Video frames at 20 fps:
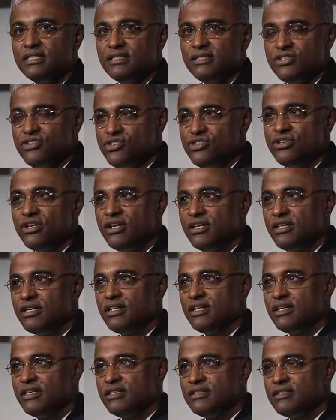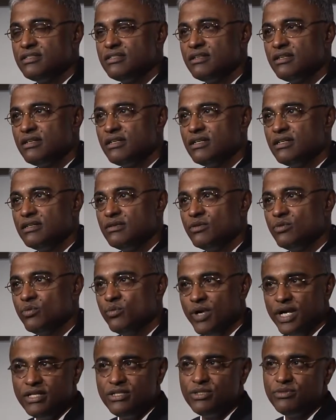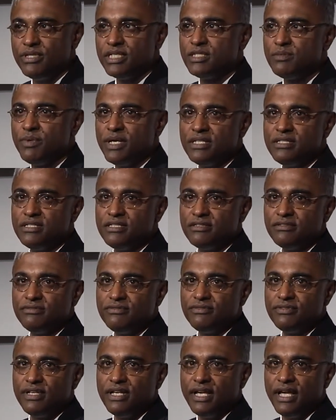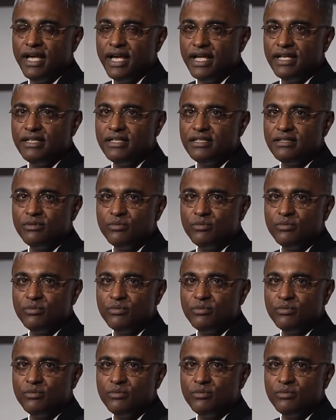this drug is way too expensive and